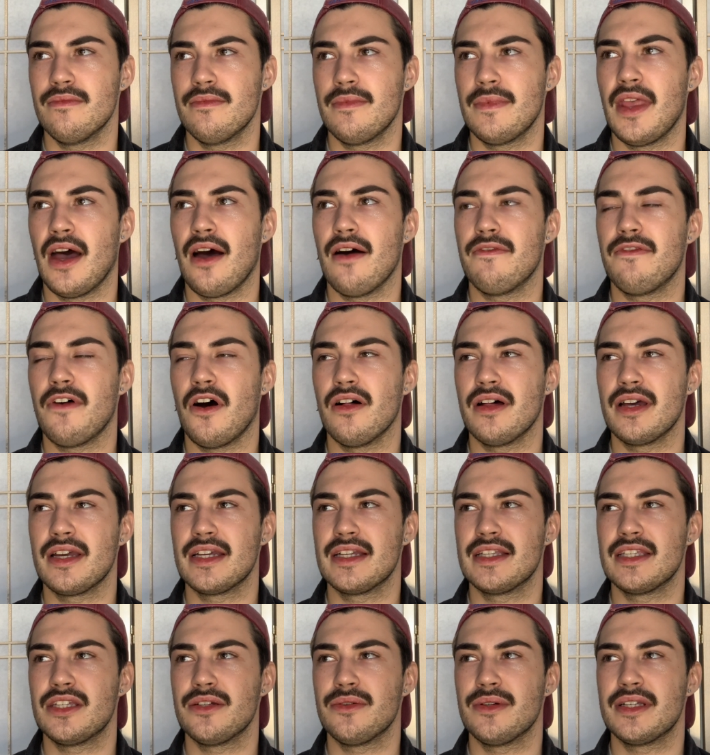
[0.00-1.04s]
not falling
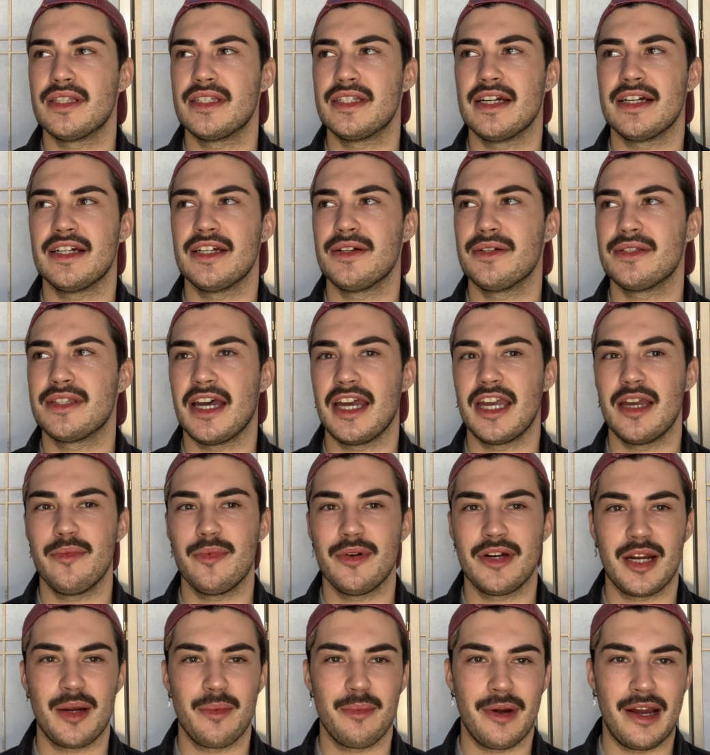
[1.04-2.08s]
into a stereotype
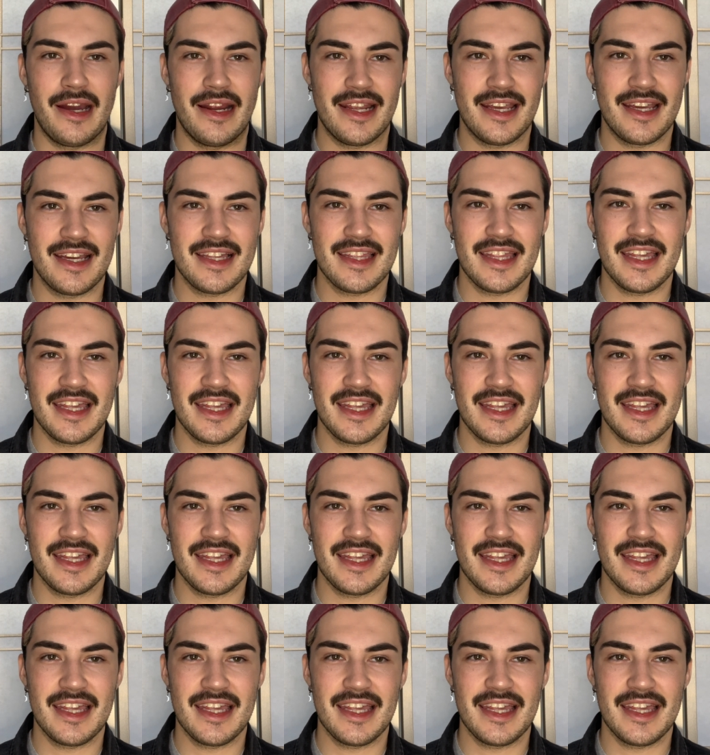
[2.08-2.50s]
when I'm writing.